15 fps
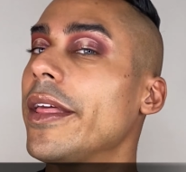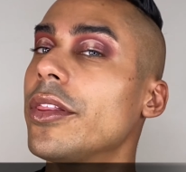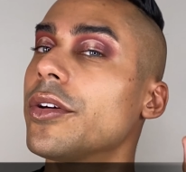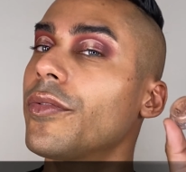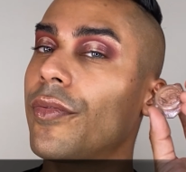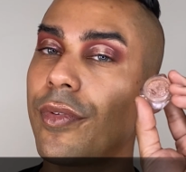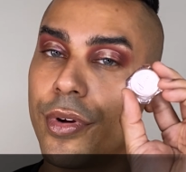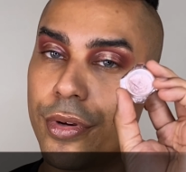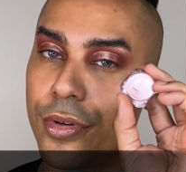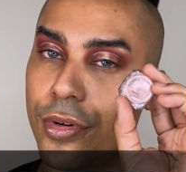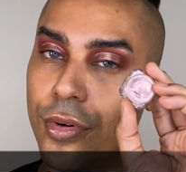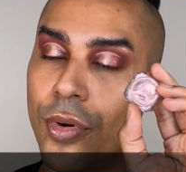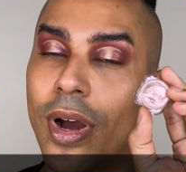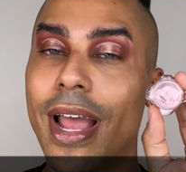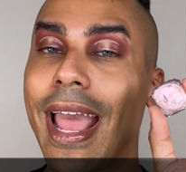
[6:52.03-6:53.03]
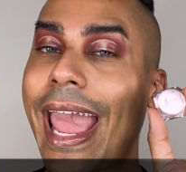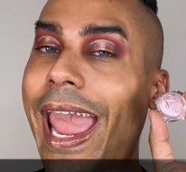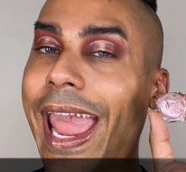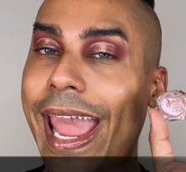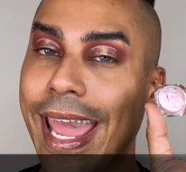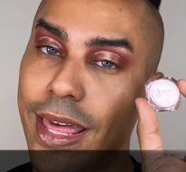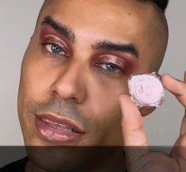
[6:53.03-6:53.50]
LaRue
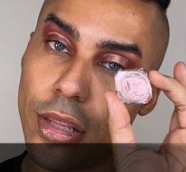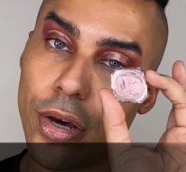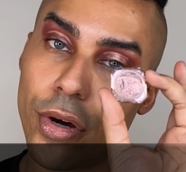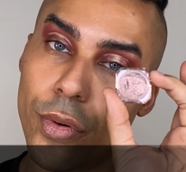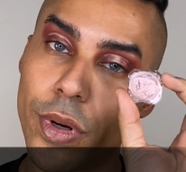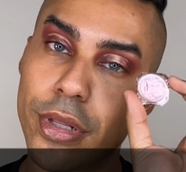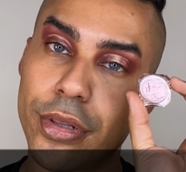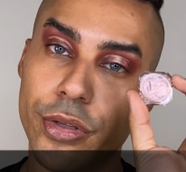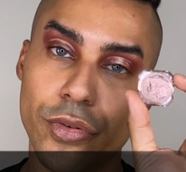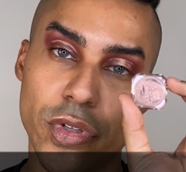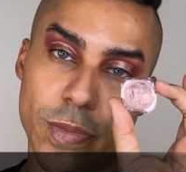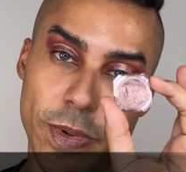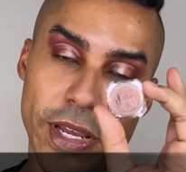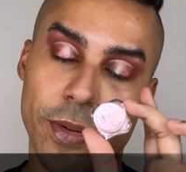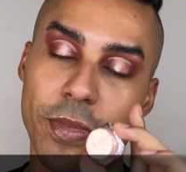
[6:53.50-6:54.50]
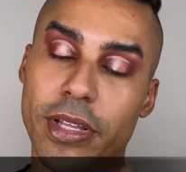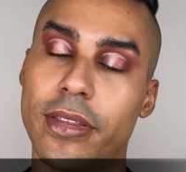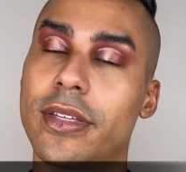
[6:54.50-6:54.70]
Halo Loose Pigment.